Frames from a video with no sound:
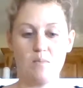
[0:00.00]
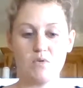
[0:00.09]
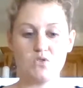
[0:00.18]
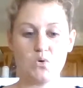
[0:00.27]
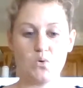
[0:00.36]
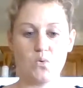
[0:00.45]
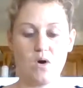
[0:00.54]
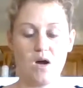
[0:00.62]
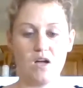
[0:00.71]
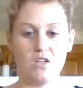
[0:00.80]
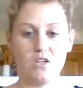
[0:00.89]
So
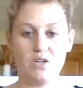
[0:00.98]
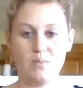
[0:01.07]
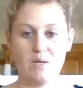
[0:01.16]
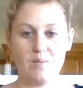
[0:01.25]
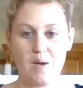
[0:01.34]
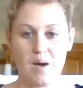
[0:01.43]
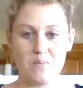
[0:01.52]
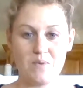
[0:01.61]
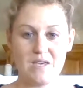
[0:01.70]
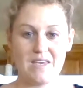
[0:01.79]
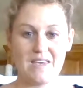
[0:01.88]
a little bit about
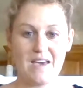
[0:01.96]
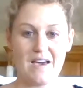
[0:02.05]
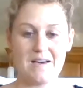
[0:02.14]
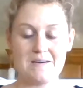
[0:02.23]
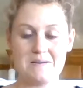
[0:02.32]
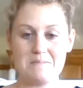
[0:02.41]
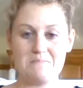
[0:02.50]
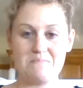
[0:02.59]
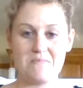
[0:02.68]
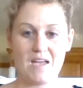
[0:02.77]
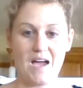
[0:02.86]
me.
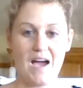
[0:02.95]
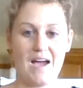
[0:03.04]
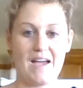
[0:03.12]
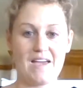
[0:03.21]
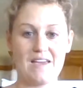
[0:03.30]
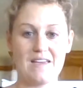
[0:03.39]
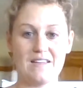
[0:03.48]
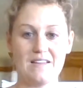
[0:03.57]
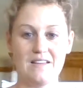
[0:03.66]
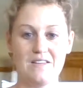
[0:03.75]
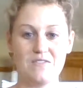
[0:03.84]
I
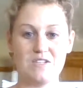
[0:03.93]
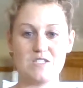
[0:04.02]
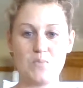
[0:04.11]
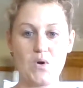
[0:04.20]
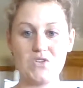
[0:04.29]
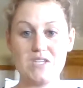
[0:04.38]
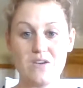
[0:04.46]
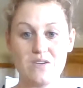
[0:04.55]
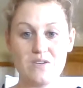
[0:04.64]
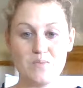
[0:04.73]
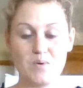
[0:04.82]
live in a small town
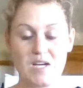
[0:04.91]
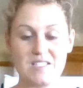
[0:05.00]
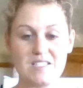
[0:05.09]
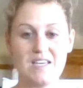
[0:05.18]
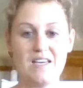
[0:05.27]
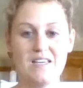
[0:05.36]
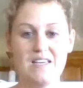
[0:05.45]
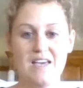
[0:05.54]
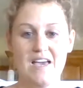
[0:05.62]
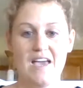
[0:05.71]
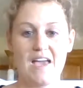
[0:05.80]
in Nebraska,
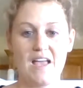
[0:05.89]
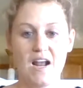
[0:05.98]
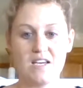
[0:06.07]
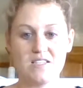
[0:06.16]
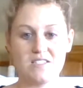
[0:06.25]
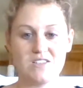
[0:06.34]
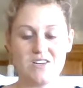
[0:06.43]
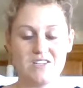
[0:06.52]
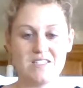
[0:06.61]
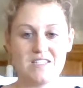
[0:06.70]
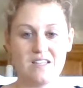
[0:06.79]
and I
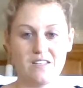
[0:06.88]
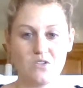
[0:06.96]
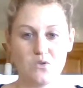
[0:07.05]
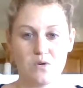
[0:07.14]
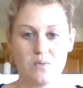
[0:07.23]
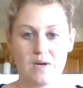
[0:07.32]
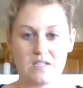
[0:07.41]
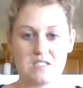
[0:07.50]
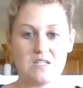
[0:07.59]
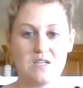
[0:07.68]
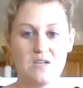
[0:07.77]
started selling
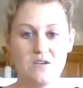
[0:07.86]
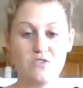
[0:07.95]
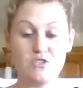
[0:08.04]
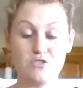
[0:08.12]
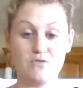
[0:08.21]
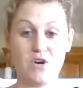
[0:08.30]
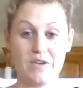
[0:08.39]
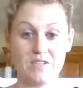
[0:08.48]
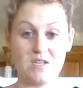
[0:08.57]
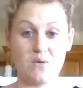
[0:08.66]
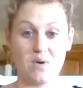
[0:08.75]
NORWEX, first of all,
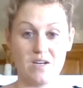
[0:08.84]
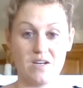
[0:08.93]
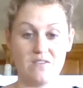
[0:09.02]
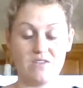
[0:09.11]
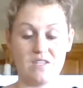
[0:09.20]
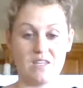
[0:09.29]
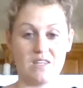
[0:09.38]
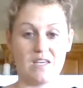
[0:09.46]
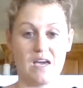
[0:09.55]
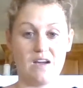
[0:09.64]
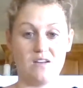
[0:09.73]
because I wanted everything in the
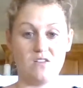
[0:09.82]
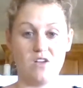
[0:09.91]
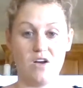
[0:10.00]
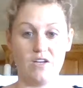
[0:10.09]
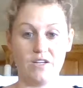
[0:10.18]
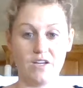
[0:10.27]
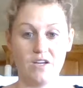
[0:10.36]
catalog,